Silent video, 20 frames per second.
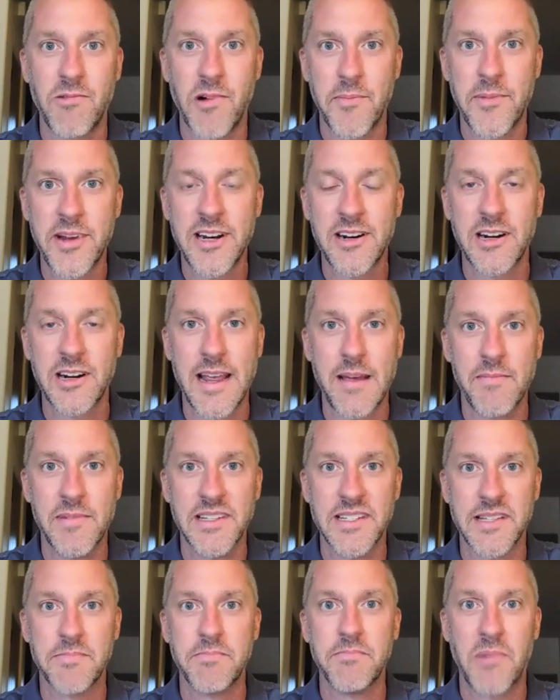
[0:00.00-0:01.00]
woman. Her name
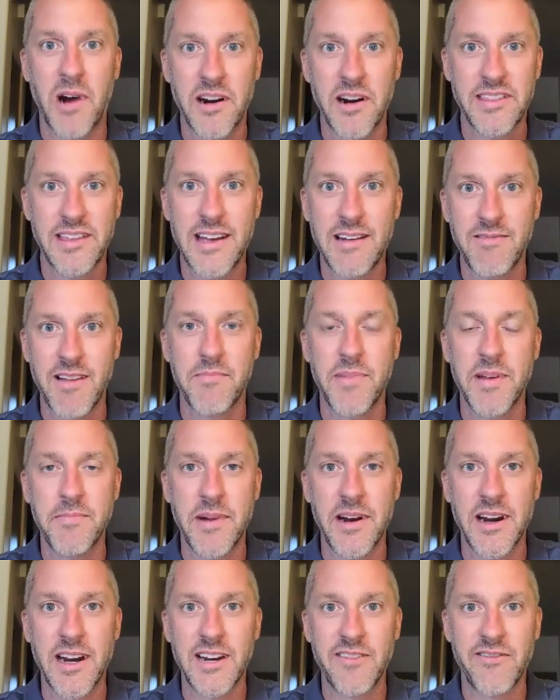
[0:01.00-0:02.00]
is Martha. We've been
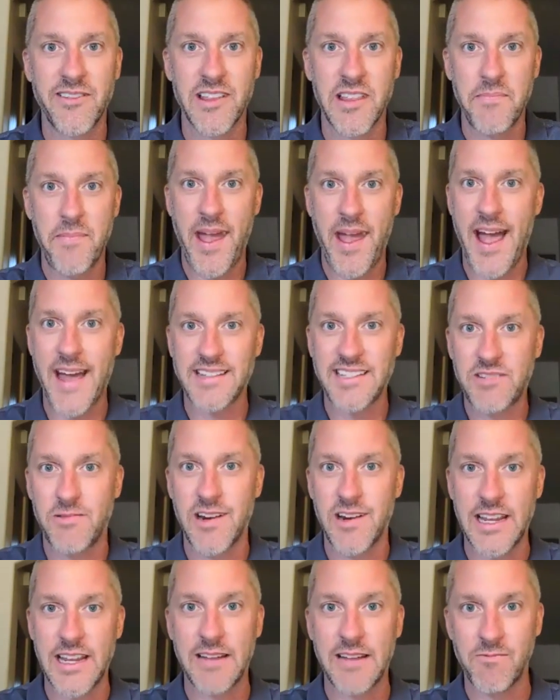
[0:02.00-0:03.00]
married for the past
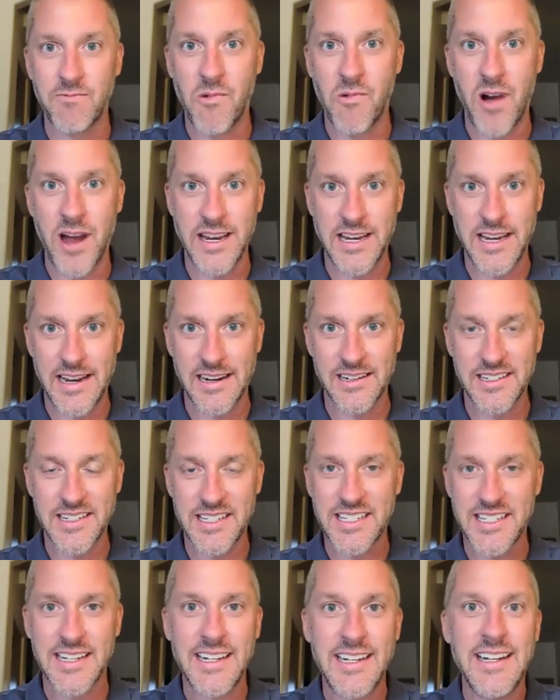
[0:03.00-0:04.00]
21
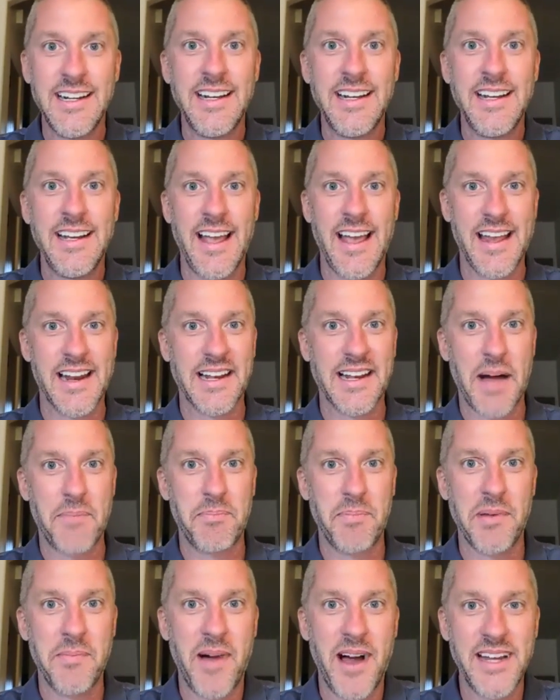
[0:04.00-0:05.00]
years and a
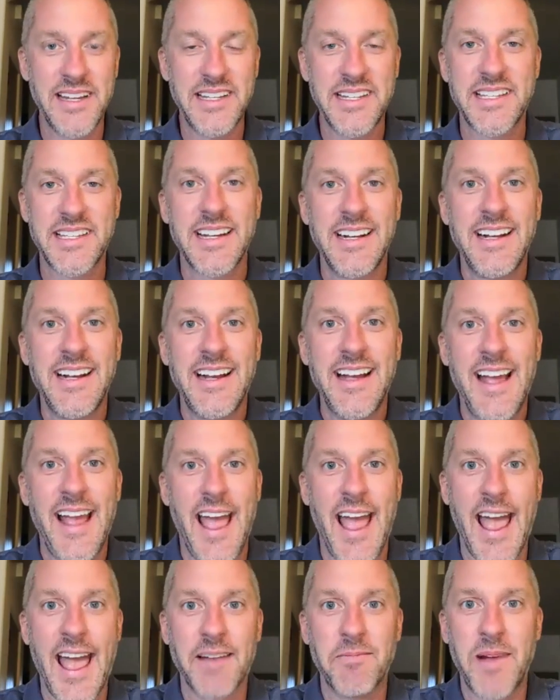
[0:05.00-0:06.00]
couple months.
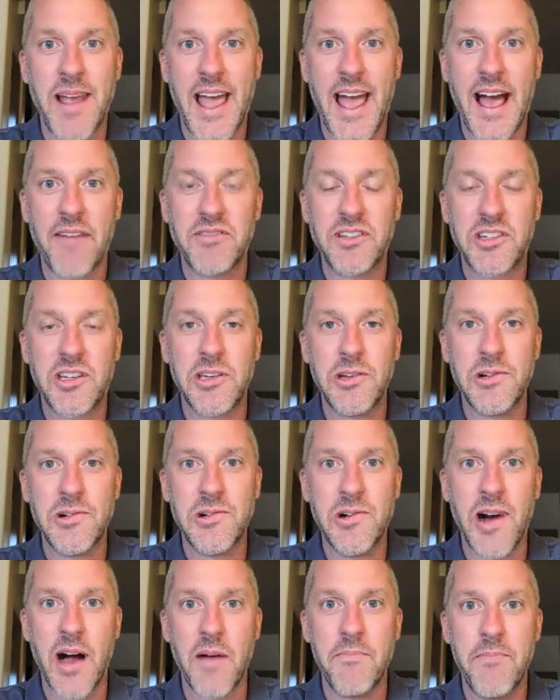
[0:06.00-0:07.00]
And we have
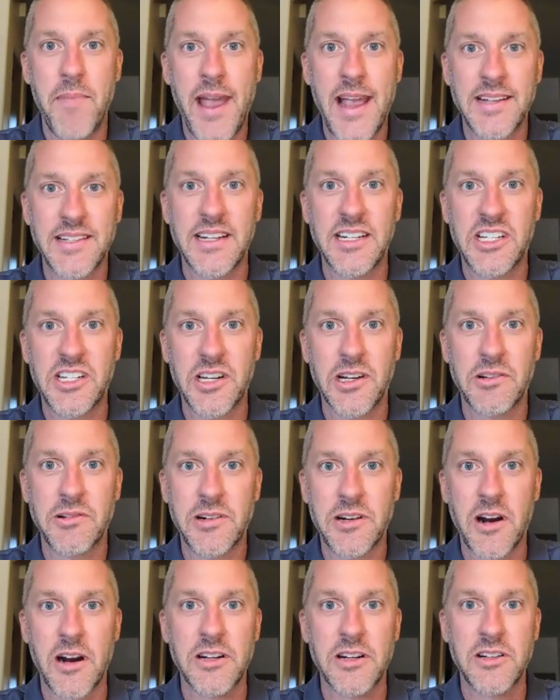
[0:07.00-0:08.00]
two amazing
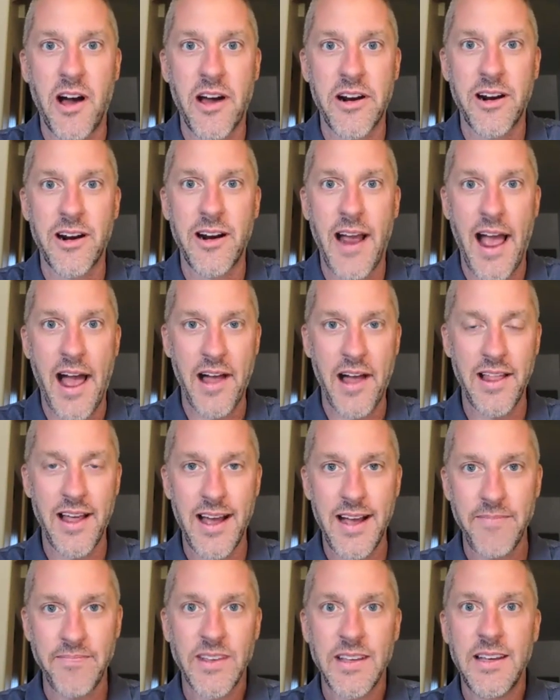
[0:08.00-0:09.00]
children, our daughter,
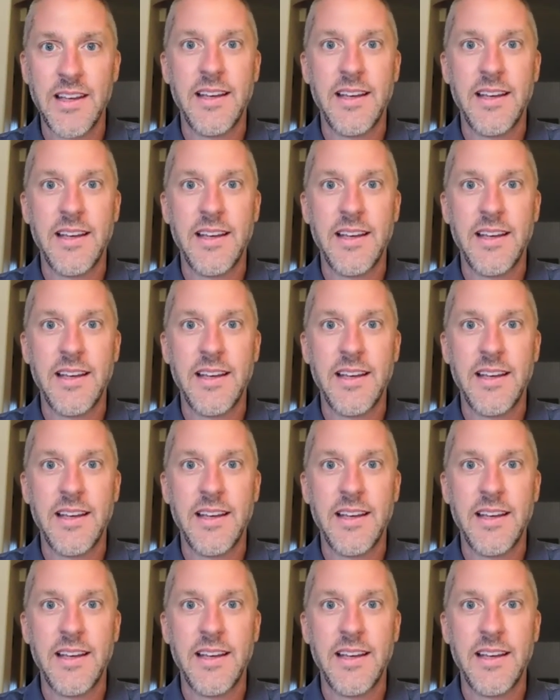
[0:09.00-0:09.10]
Ella,